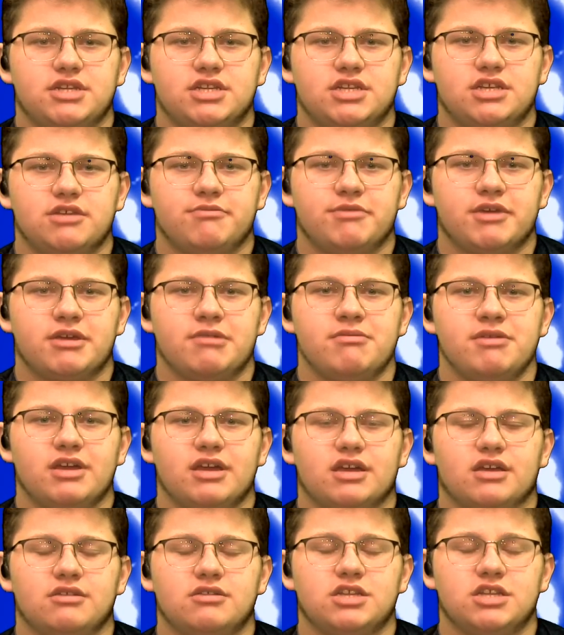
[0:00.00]
To become
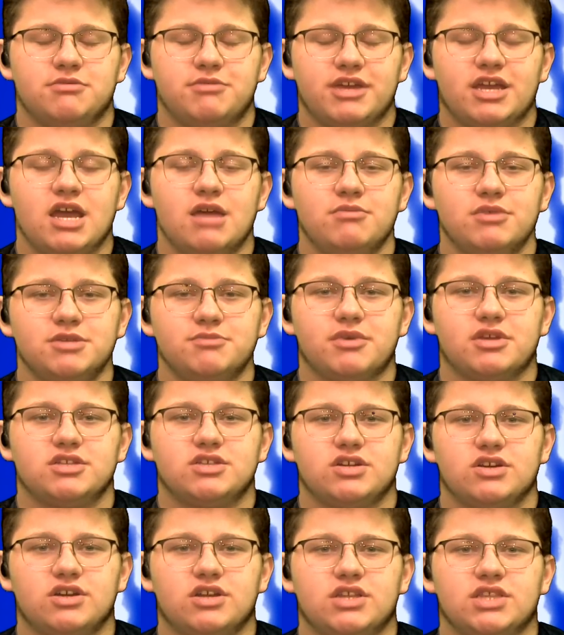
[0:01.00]
a
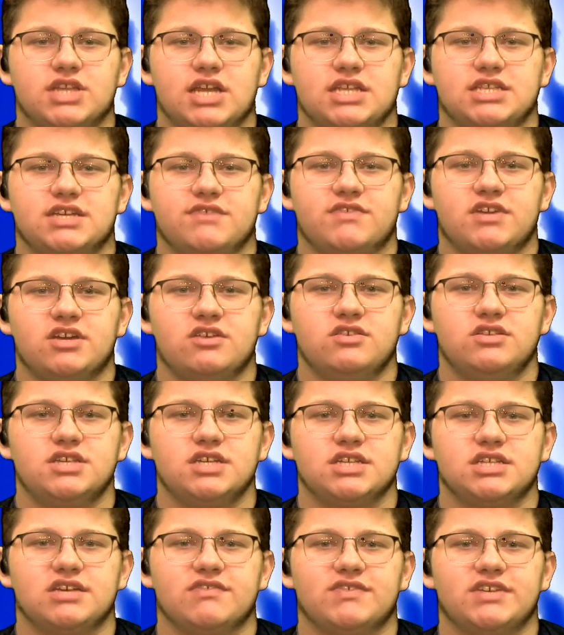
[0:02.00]
sponsor, call
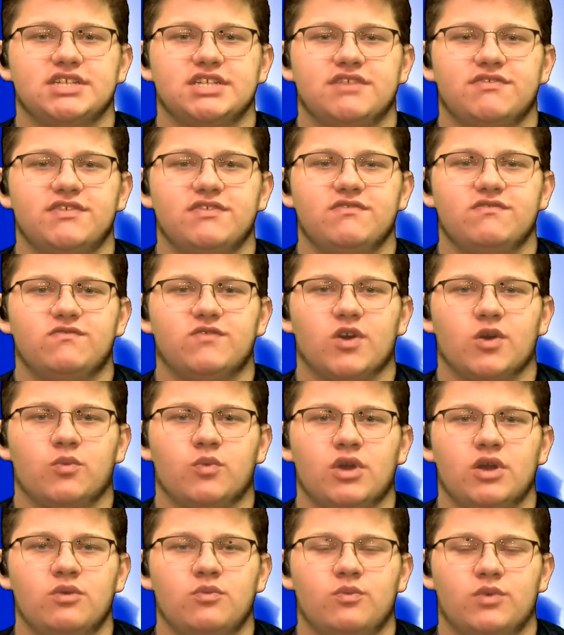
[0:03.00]

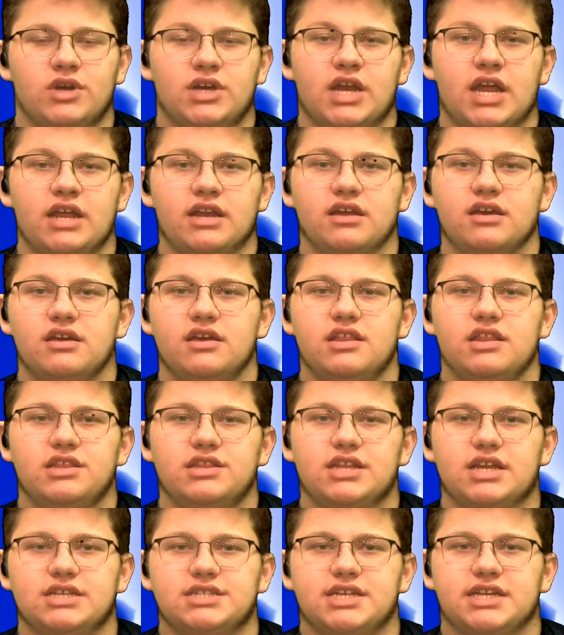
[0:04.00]
970-677-4119.
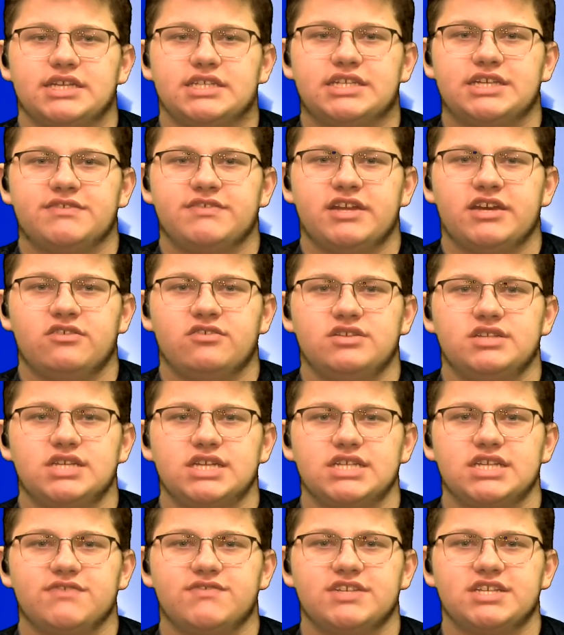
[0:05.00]
That's
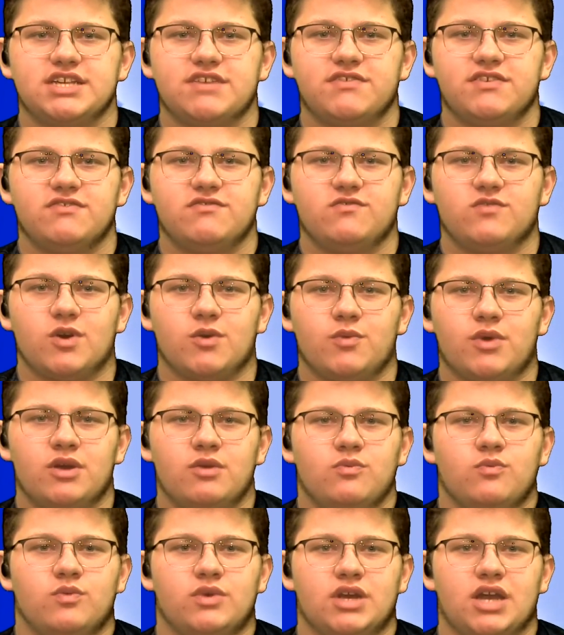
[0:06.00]

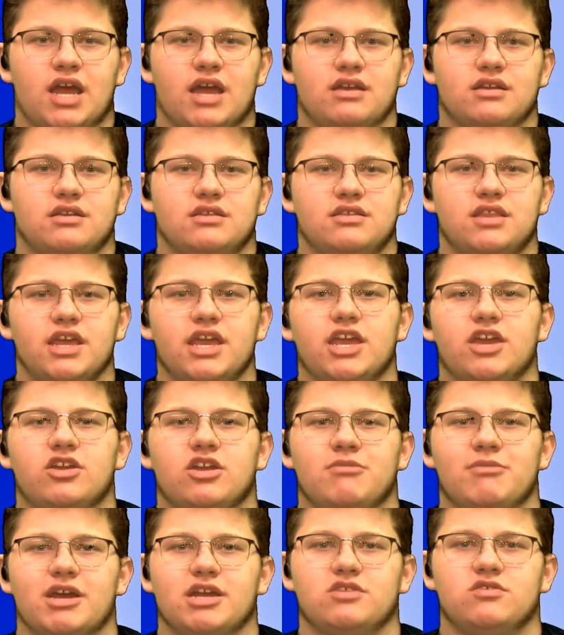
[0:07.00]
970-677-4119. Thank you. Now
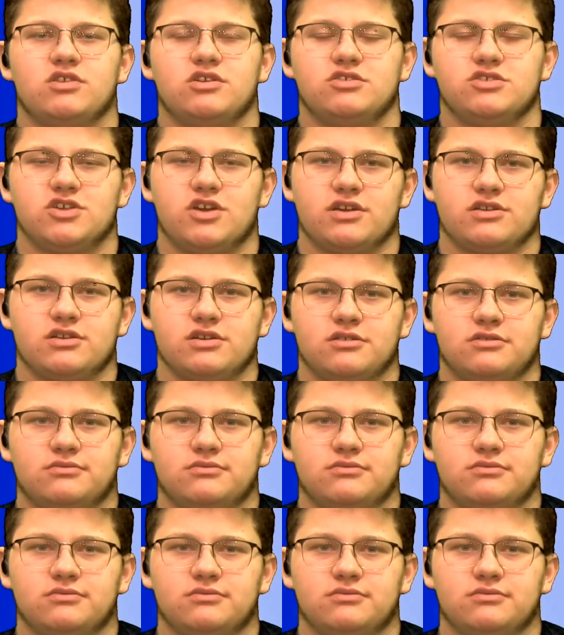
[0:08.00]
back to our news director.